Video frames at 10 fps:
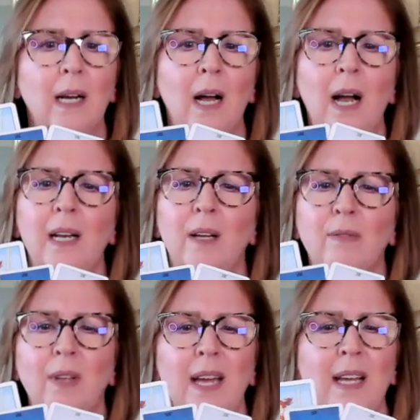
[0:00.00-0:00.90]
kind
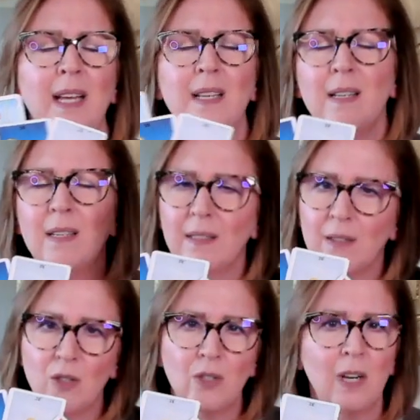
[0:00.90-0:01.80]
of like,
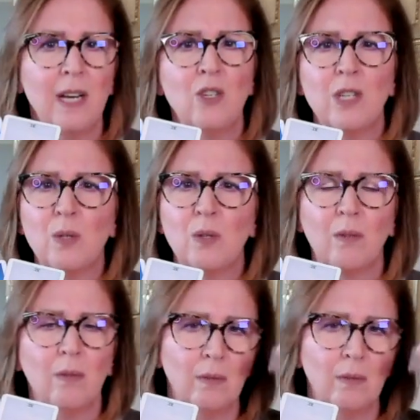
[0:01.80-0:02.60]
eh, should I just